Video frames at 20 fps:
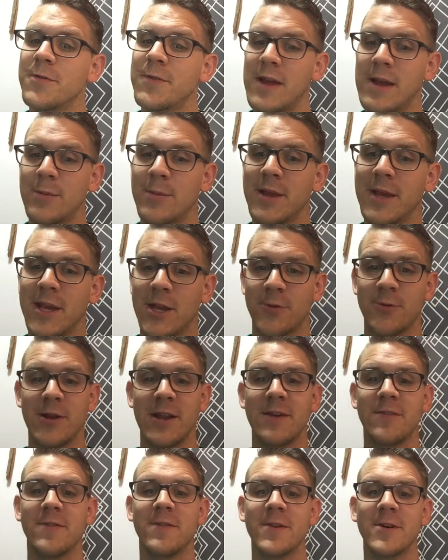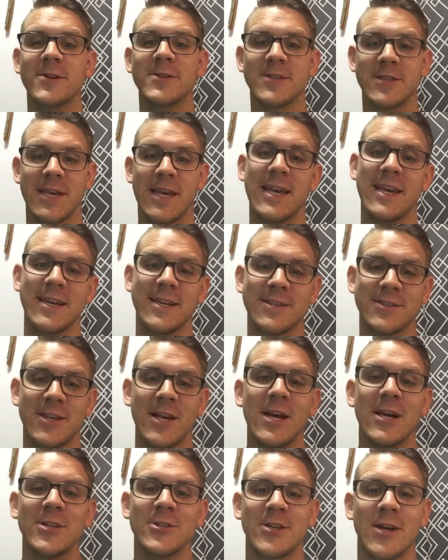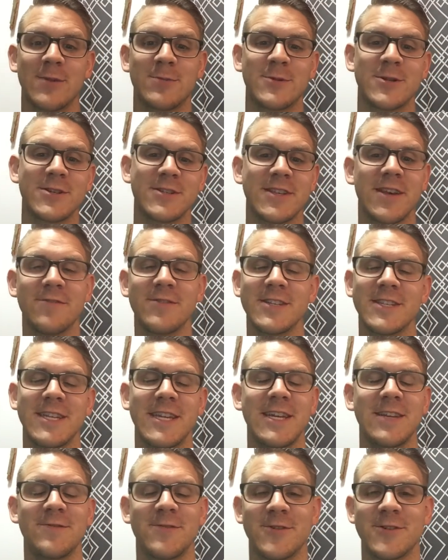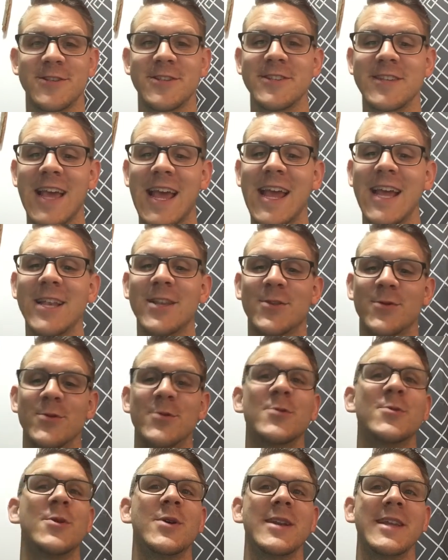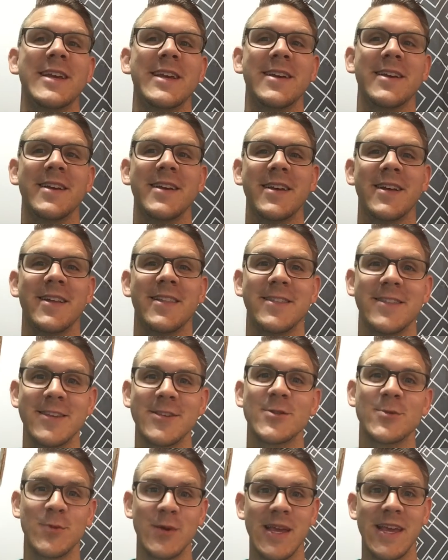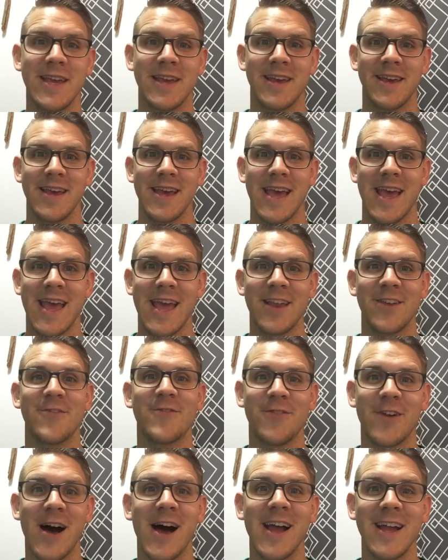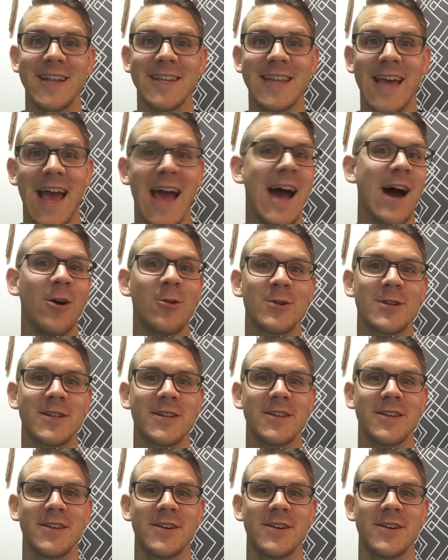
family can read 1 Kings chapter 17 verses 8 through 20 this week and find out